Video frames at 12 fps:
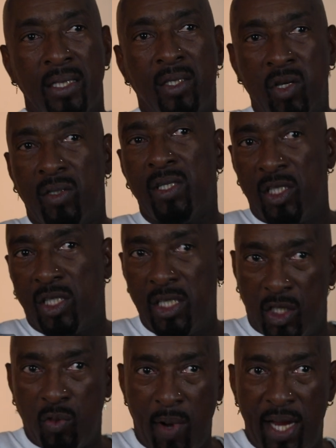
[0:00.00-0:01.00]
and took this
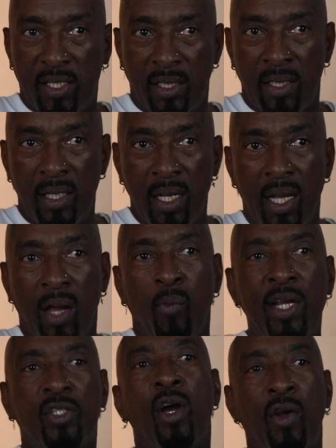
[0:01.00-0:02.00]
situation,
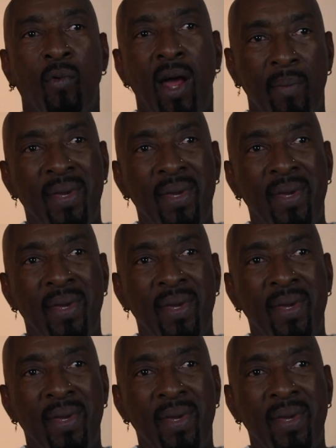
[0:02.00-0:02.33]
we turned around and